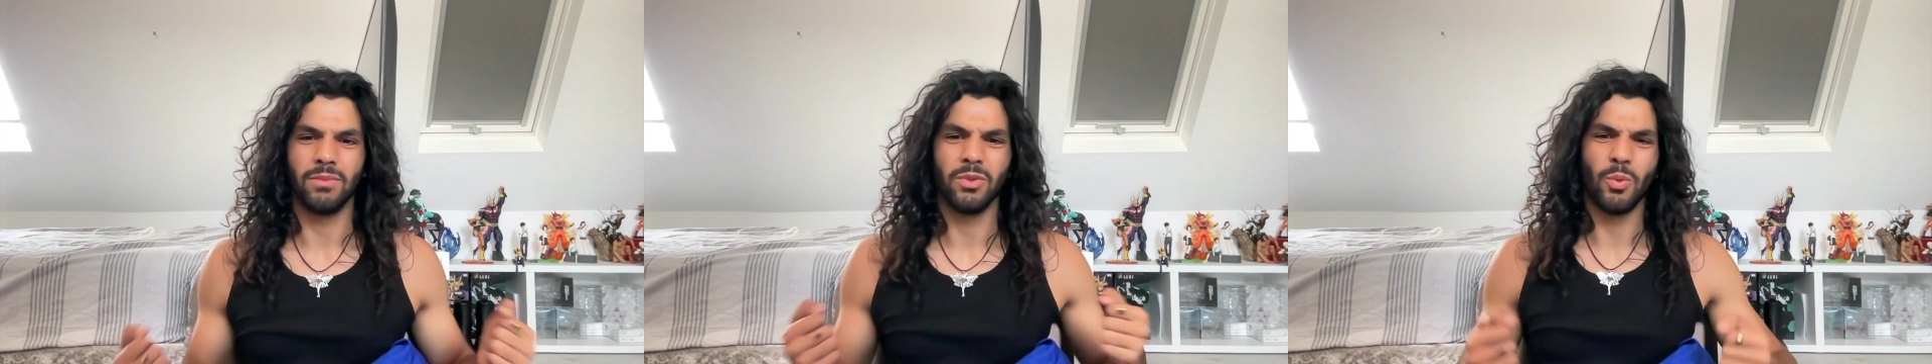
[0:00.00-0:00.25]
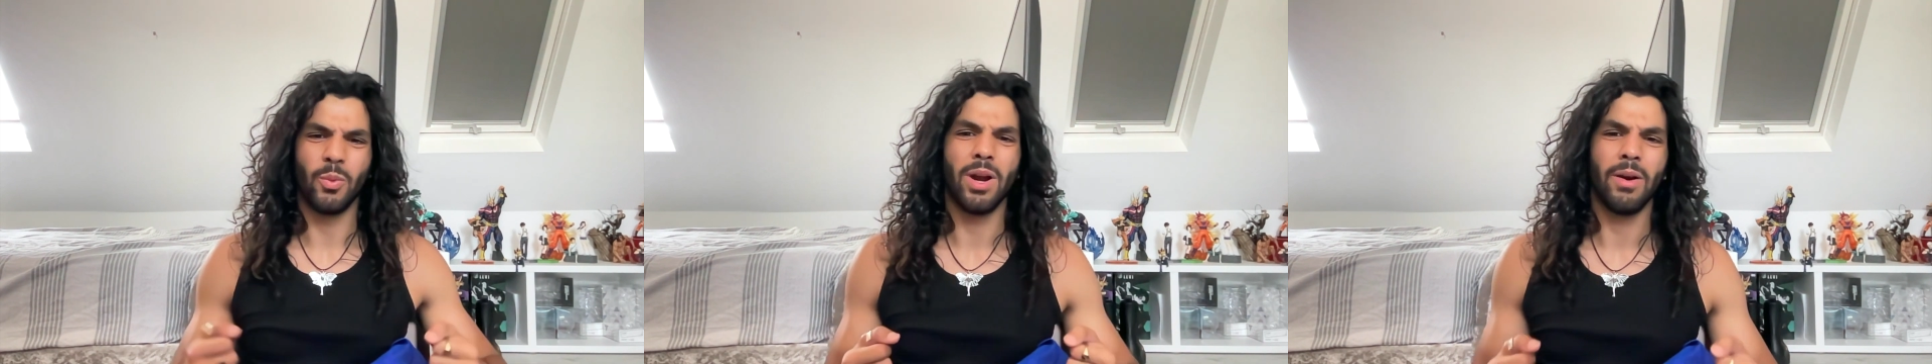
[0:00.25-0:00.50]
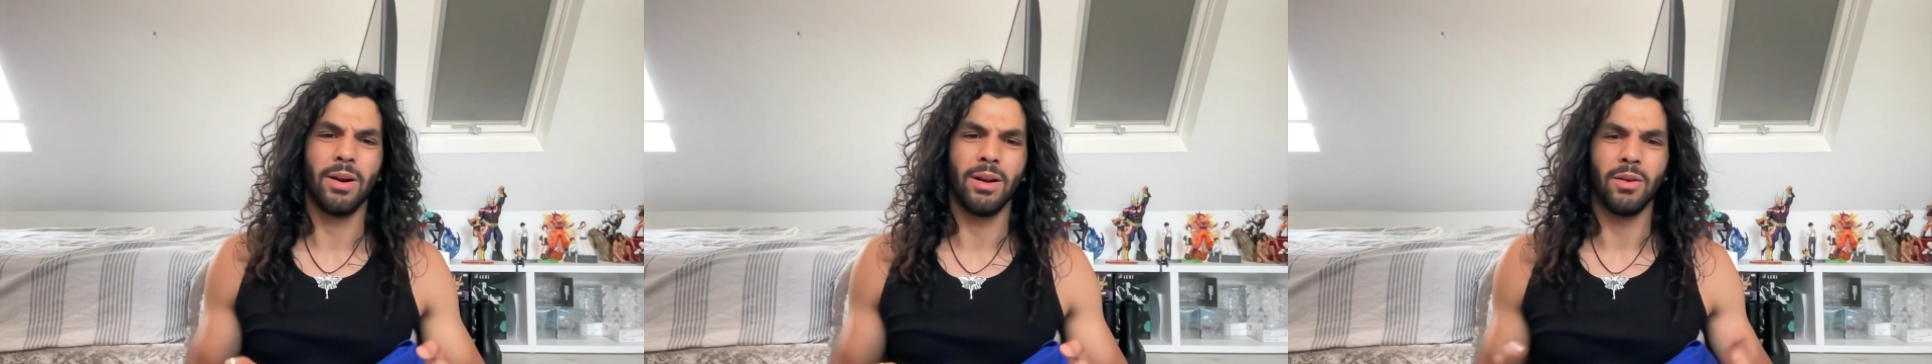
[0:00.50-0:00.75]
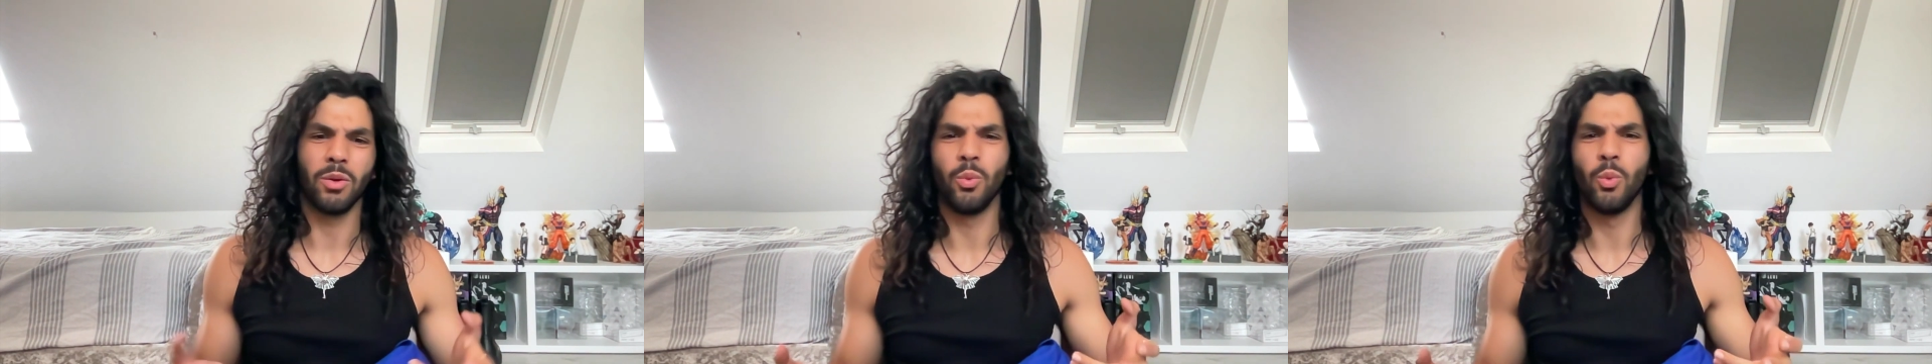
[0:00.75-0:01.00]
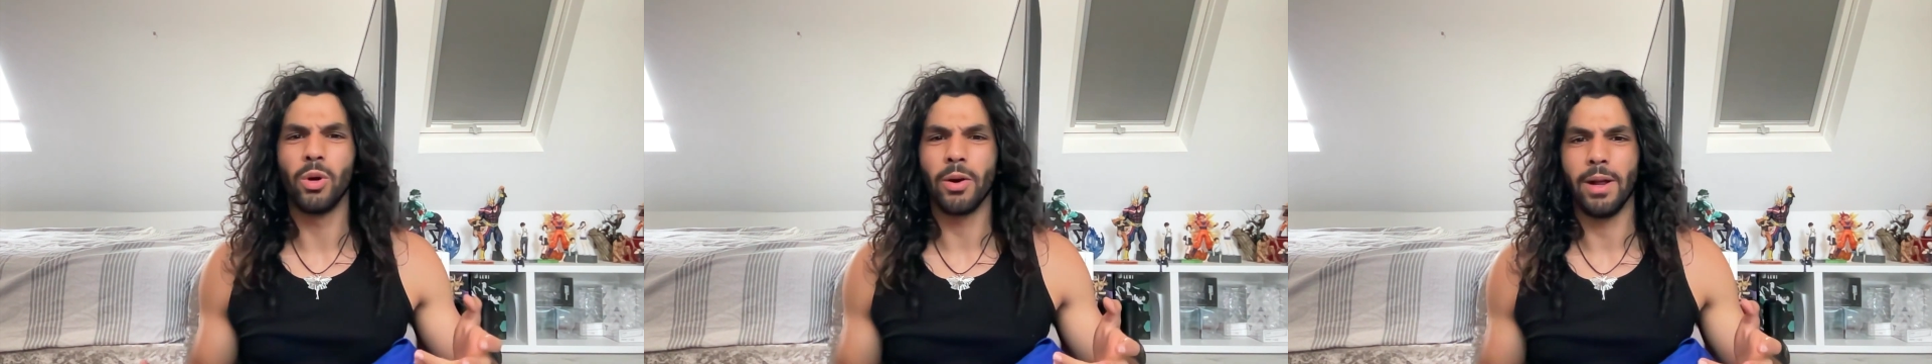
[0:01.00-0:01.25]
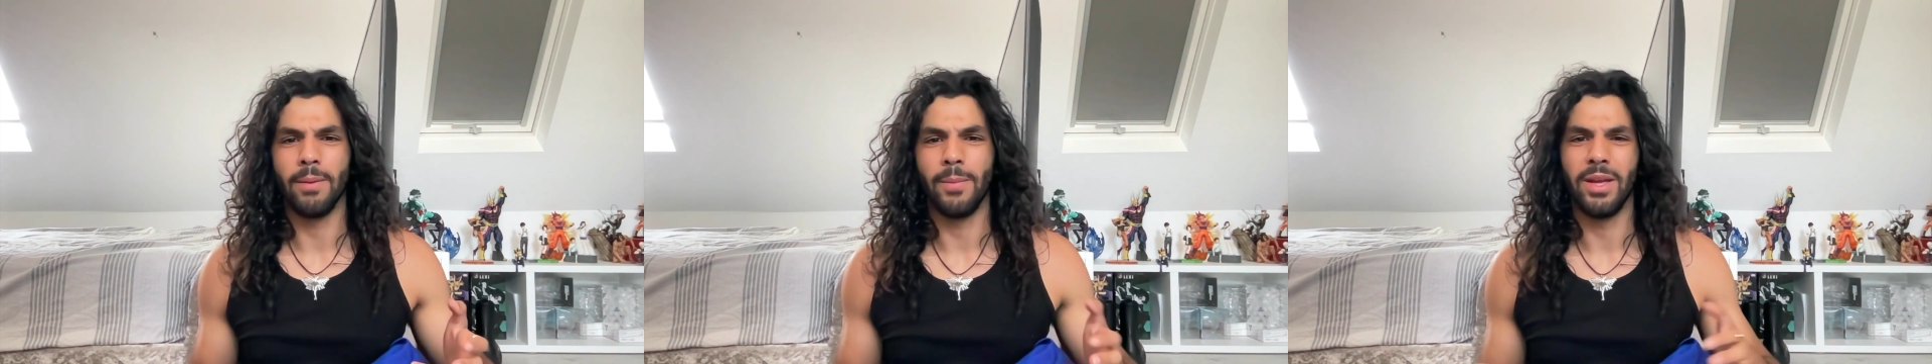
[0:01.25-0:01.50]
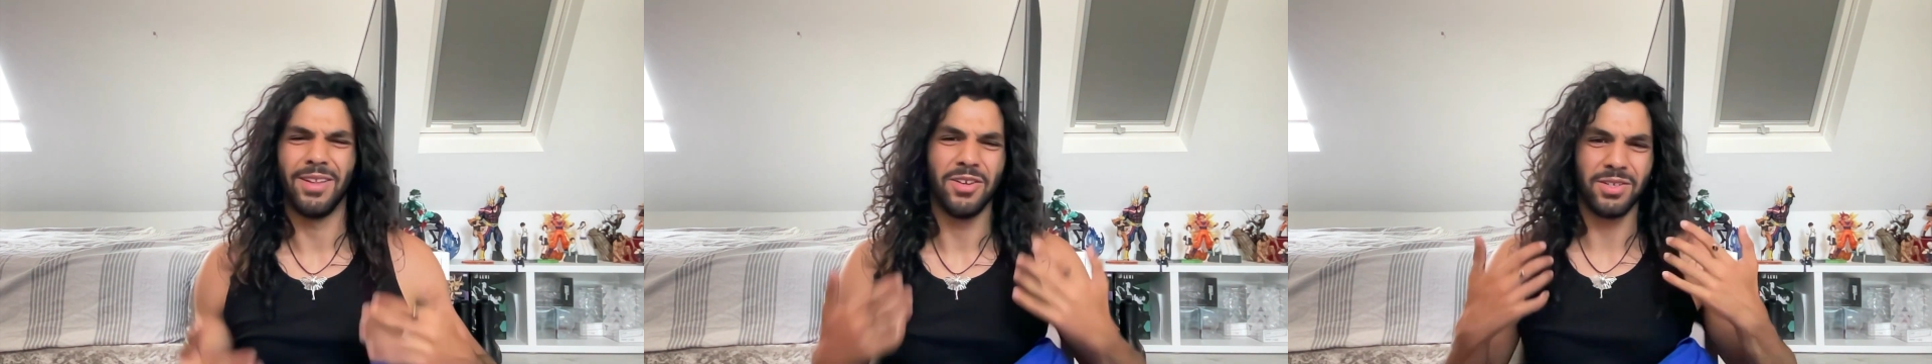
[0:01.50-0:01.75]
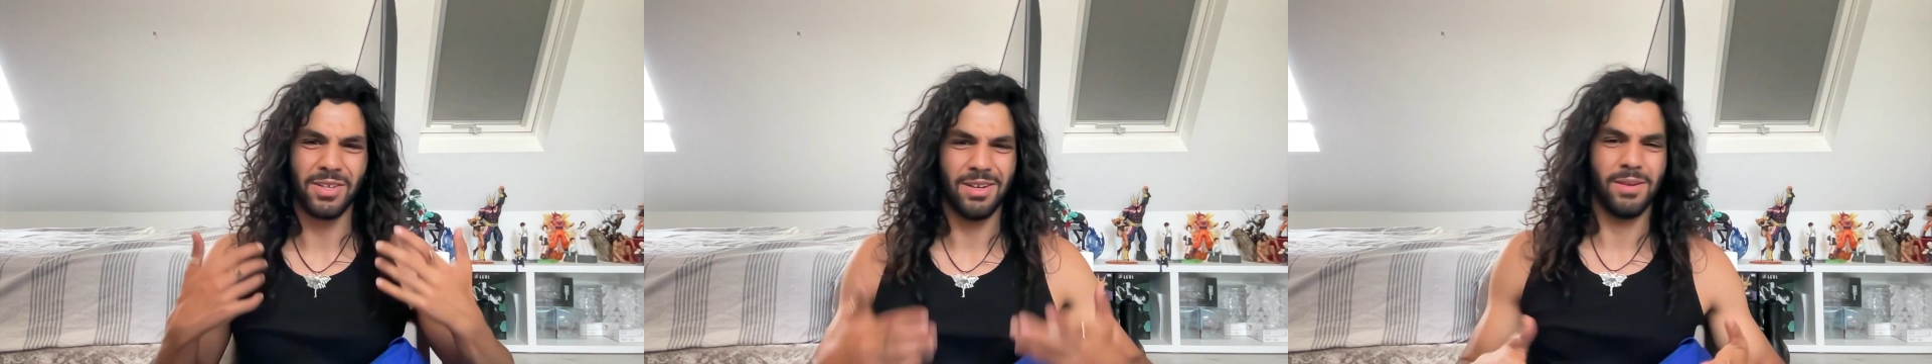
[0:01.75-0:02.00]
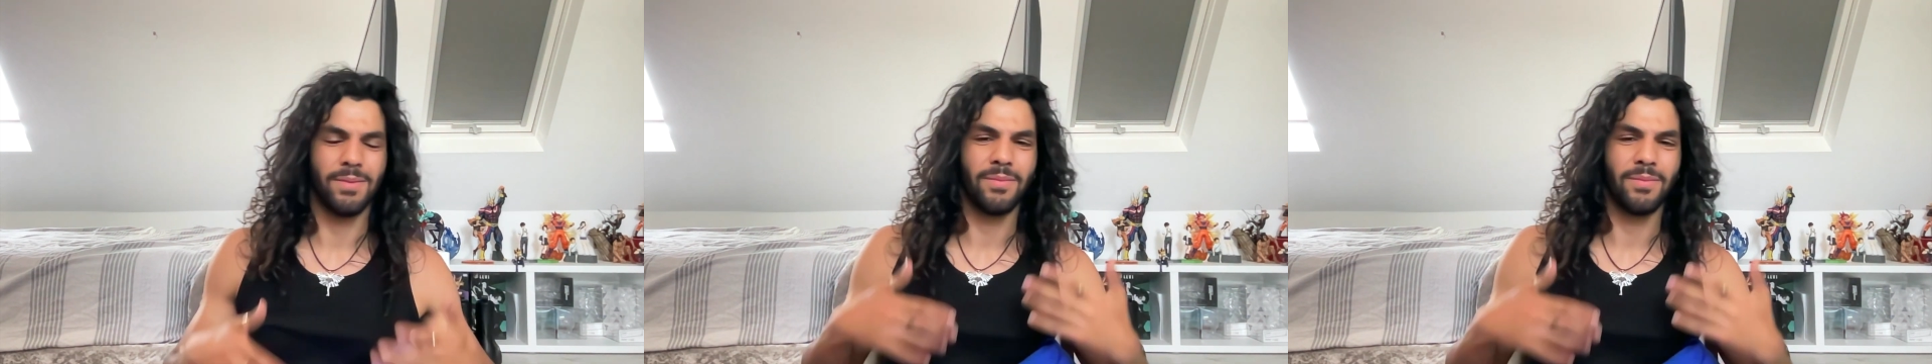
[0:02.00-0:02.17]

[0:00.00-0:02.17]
you wear it, you walk around a bit, then you start